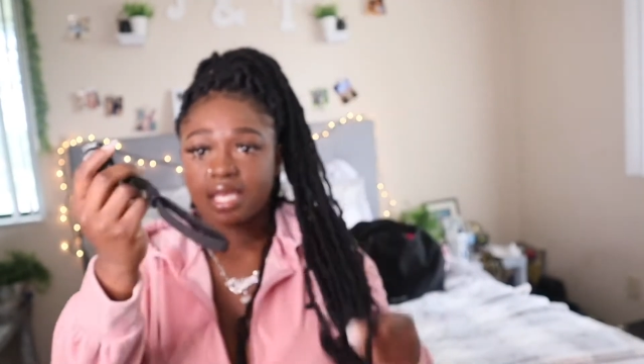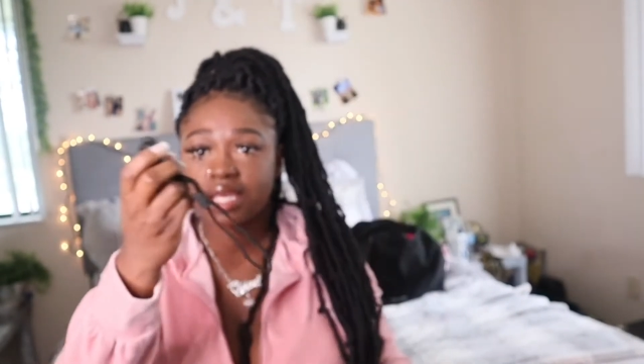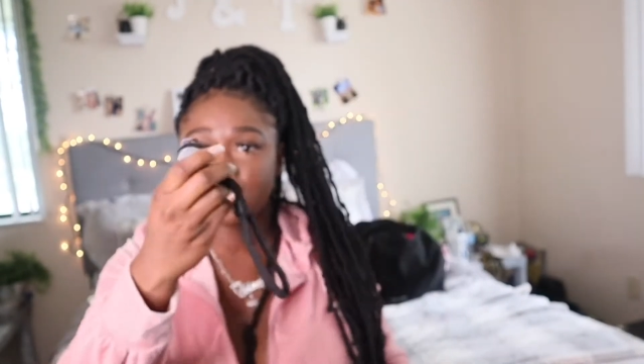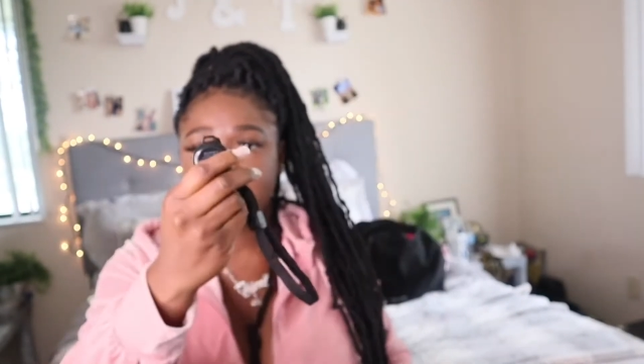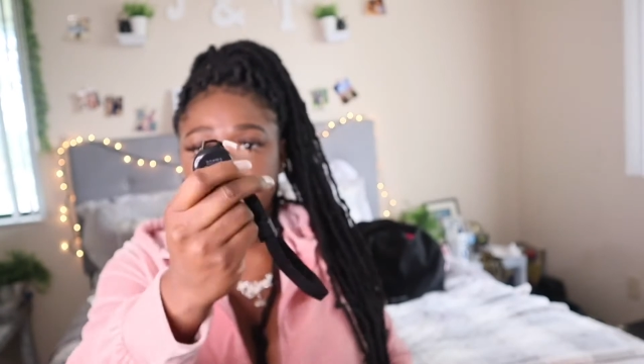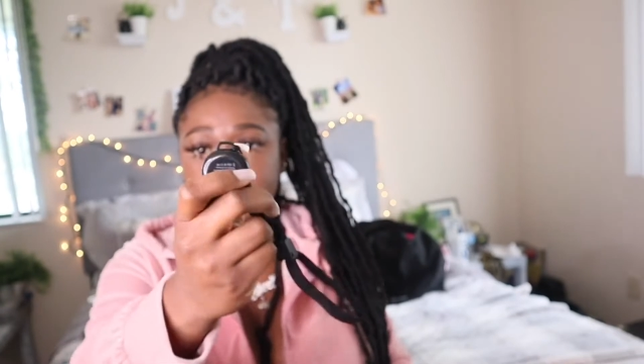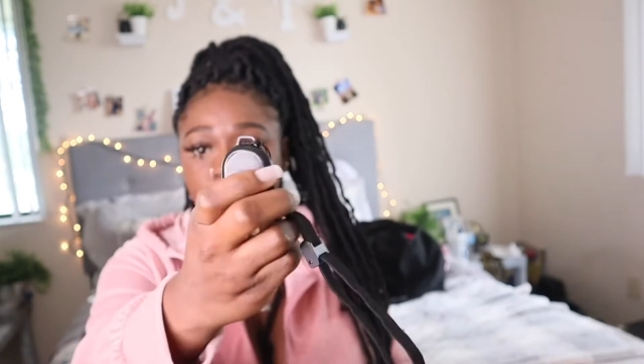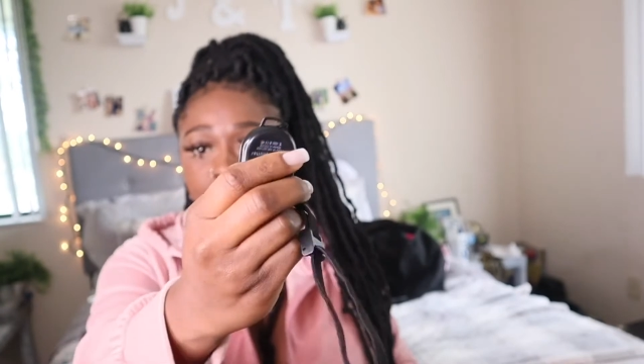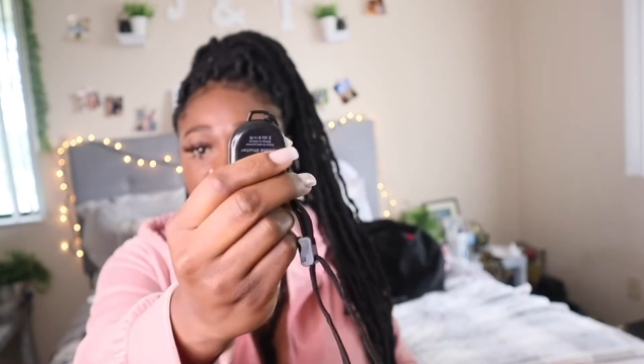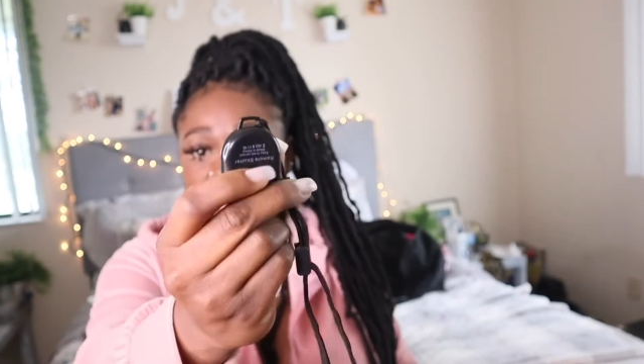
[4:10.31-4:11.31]
and then I
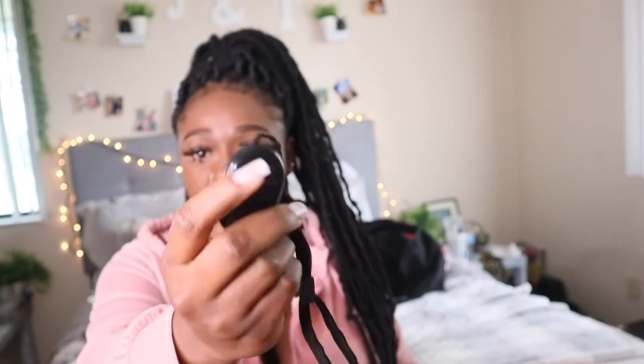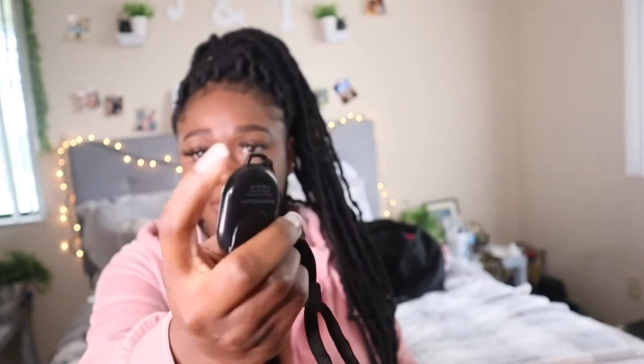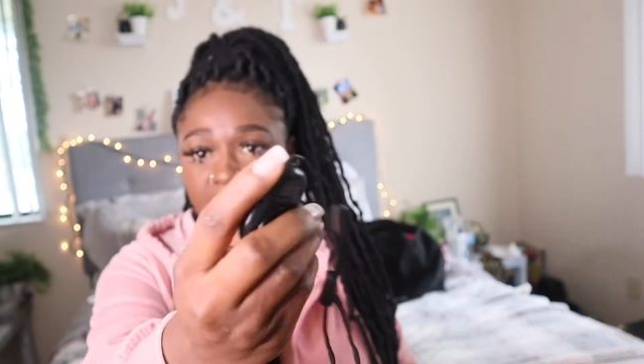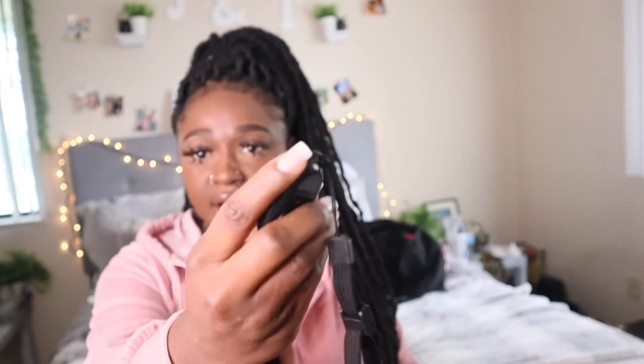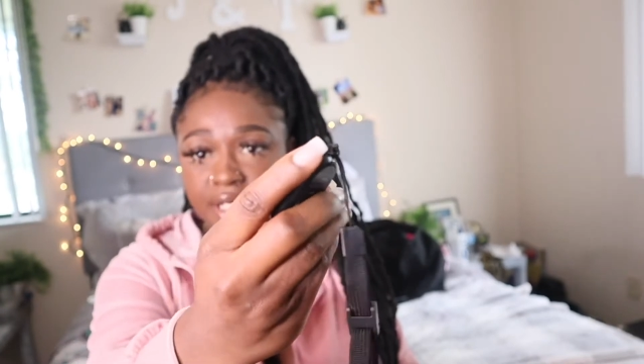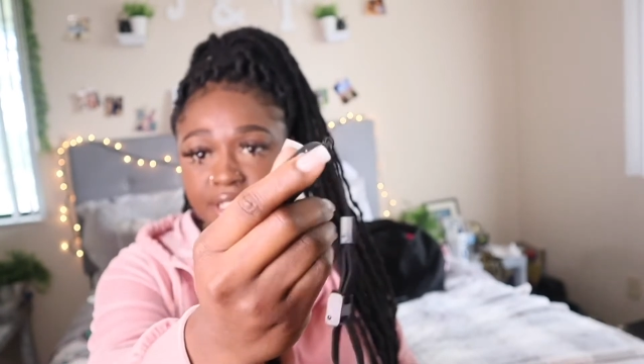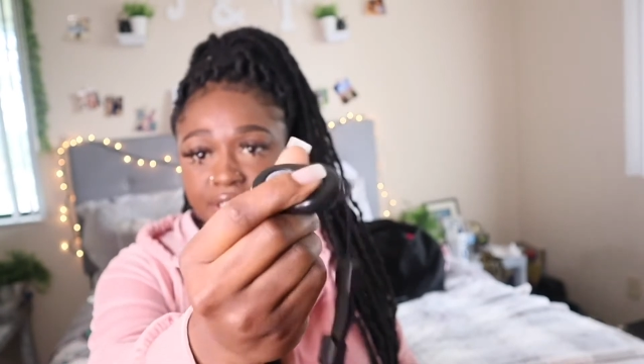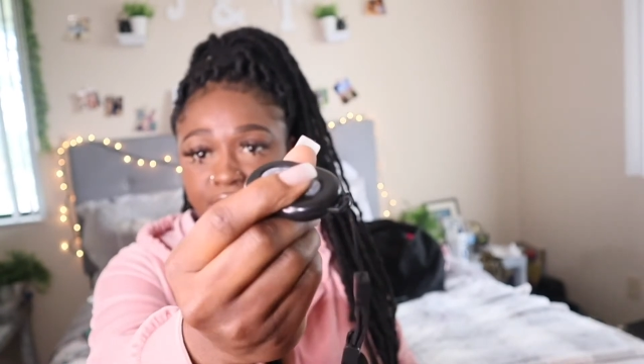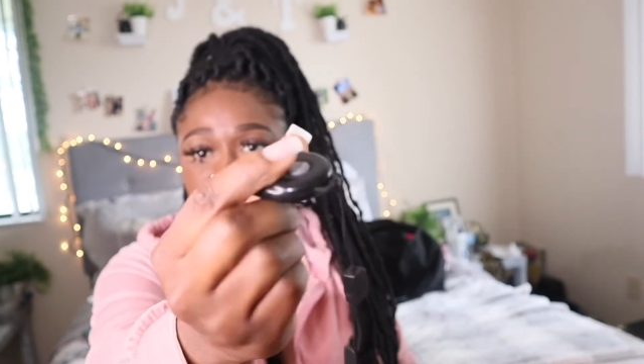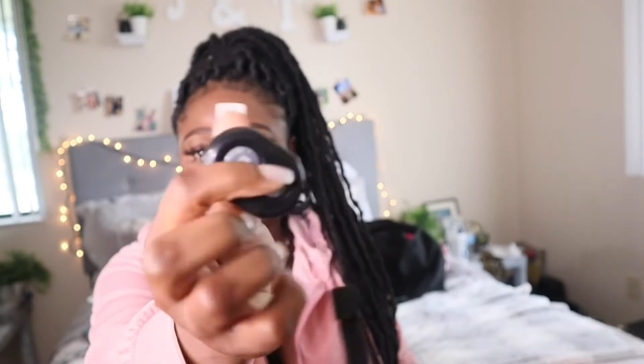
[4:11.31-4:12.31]
packed
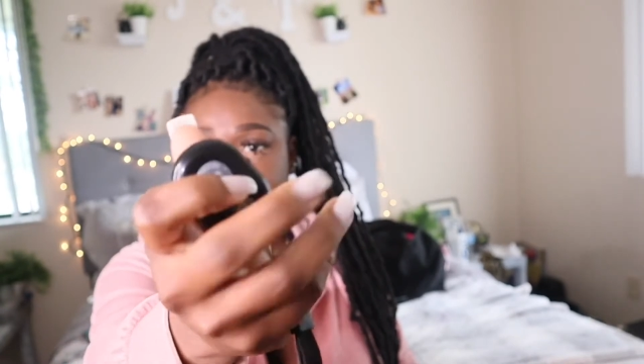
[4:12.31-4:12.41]
my